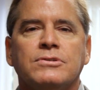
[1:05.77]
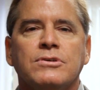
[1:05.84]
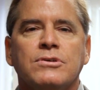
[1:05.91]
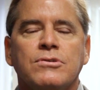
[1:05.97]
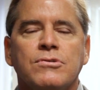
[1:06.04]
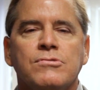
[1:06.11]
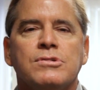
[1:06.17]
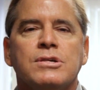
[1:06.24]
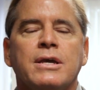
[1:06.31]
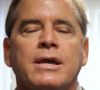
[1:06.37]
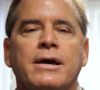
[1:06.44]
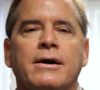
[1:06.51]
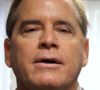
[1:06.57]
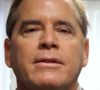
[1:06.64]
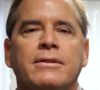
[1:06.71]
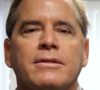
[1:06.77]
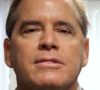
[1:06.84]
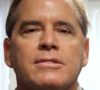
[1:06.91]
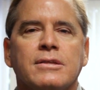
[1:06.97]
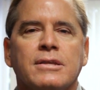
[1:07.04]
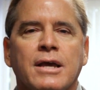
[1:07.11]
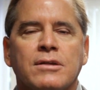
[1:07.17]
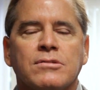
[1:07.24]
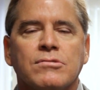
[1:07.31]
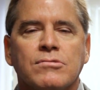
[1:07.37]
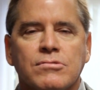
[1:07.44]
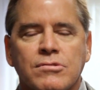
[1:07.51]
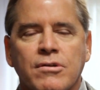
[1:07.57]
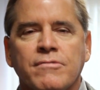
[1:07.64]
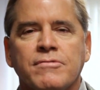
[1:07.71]
to UGL and
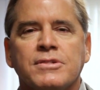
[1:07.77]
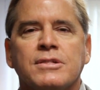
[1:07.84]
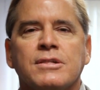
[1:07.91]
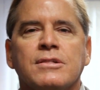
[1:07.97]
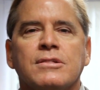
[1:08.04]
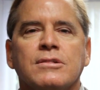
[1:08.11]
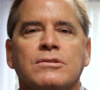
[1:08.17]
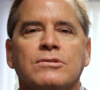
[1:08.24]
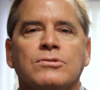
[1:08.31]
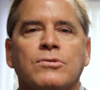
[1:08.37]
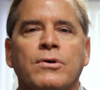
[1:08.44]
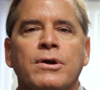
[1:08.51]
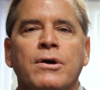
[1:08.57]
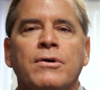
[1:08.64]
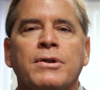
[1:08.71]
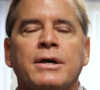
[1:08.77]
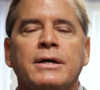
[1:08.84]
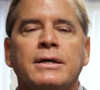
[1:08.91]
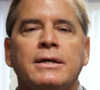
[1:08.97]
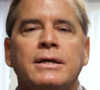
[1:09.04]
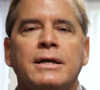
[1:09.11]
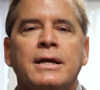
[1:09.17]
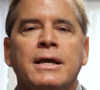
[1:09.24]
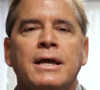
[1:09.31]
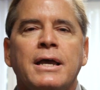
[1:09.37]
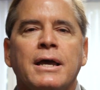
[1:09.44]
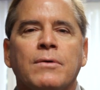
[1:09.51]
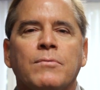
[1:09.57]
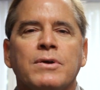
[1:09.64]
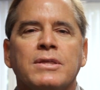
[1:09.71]
Sodexo Services and Toyota.
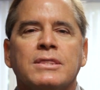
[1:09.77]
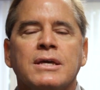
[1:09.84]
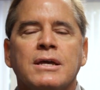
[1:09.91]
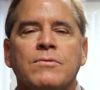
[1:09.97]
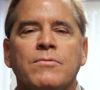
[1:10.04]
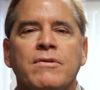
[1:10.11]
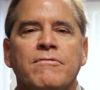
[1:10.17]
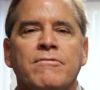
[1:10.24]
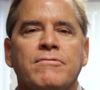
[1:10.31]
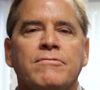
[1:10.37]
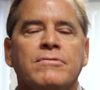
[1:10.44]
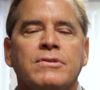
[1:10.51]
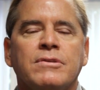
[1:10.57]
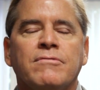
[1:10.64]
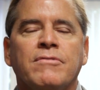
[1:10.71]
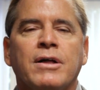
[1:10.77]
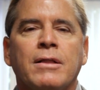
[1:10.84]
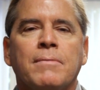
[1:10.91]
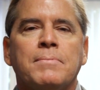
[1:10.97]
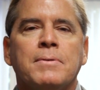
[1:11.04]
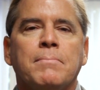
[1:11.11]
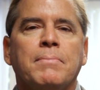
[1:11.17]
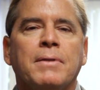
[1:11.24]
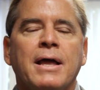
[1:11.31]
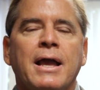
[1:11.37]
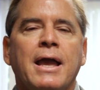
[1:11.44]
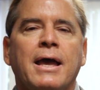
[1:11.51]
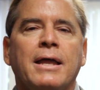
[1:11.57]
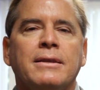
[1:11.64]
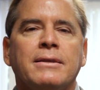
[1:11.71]
And we think we've developed a
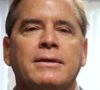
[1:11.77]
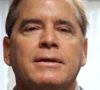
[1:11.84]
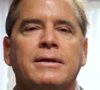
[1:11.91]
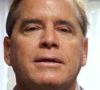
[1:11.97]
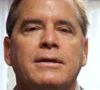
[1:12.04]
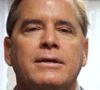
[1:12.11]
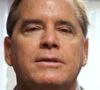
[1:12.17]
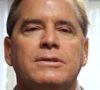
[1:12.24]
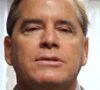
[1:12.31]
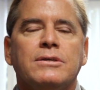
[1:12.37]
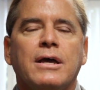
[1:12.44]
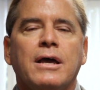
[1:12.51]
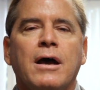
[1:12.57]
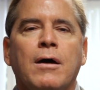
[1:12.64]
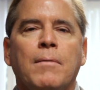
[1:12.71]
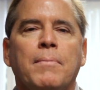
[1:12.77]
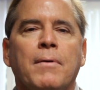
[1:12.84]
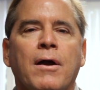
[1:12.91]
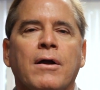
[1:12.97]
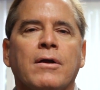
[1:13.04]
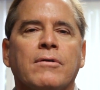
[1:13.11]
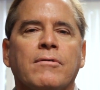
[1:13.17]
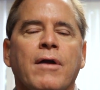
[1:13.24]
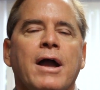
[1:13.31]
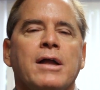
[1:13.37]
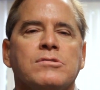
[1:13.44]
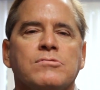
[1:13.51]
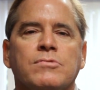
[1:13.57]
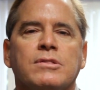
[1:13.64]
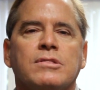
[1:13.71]
plan to help our
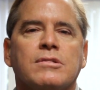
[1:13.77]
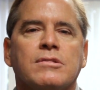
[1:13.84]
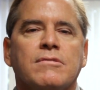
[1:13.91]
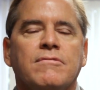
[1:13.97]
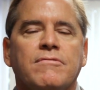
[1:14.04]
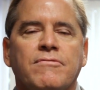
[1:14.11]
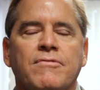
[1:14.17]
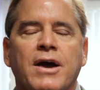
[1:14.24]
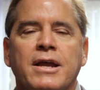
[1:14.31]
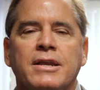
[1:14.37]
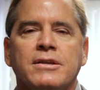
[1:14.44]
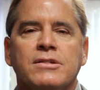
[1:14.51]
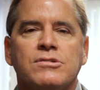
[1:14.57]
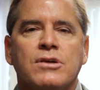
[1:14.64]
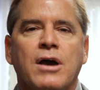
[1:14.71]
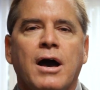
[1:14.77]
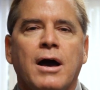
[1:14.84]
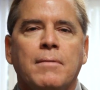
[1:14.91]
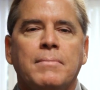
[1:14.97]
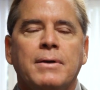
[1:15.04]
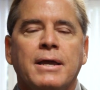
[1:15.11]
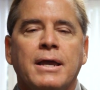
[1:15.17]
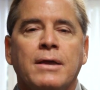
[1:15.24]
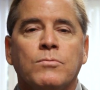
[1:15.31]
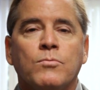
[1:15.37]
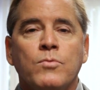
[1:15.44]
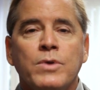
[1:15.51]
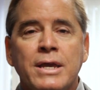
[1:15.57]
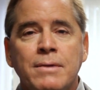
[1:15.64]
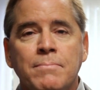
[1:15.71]
graduates find a job.
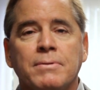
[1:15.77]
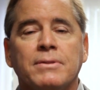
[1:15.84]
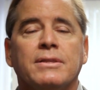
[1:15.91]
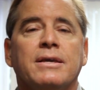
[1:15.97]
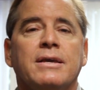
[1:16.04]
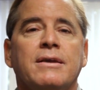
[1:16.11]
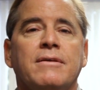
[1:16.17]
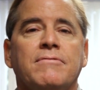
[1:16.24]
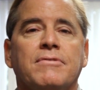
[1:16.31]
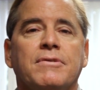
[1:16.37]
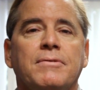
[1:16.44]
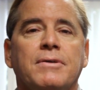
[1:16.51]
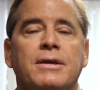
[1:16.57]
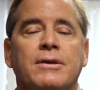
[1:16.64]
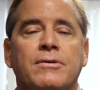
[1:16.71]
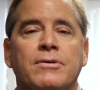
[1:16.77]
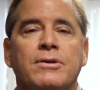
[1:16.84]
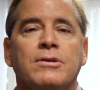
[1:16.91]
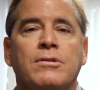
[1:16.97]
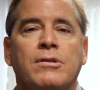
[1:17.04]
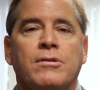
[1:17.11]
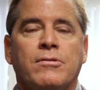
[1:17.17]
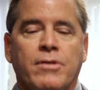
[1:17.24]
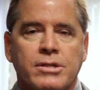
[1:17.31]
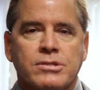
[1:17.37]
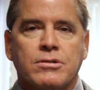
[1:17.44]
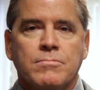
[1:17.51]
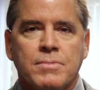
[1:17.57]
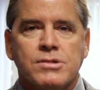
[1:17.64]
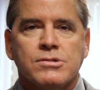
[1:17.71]
And we believe here at Union
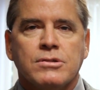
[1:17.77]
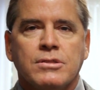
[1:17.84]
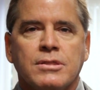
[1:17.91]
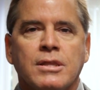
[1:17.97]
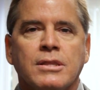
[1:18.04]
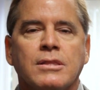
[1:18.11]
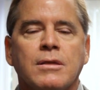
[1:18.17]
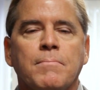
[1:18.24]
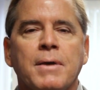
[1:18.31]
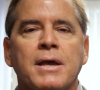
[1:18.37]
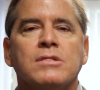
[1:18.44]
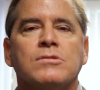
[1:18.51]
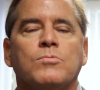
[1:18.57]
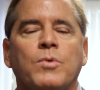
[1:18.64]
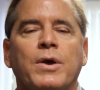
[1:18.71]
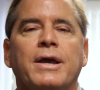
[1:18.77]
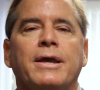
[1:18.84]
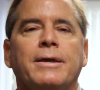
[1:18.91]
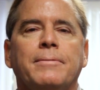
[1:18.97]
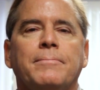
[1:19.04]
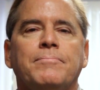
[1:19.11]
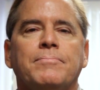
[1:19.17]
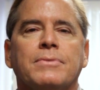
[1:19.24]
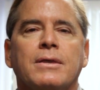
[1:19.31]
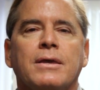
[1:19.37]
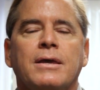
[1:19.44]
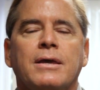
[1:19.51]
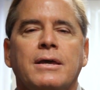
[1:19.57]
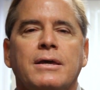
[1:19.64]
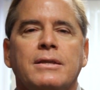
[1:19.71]
Rescue Mission that the best way
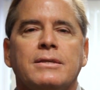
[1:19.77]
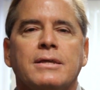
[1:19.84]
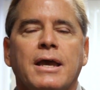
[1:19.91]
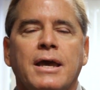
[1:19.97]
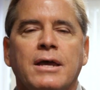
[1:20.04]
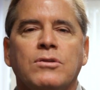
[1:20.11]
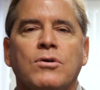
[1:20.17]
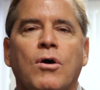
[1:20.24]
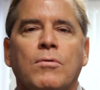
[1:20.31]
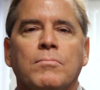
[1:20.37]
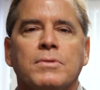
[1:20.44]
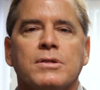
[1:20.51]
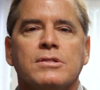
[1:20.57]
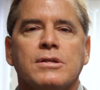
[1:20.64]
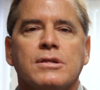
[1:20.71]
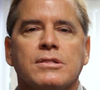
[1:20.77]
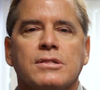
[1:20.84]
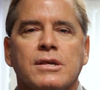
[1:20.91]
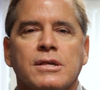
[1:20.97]
to end homelessness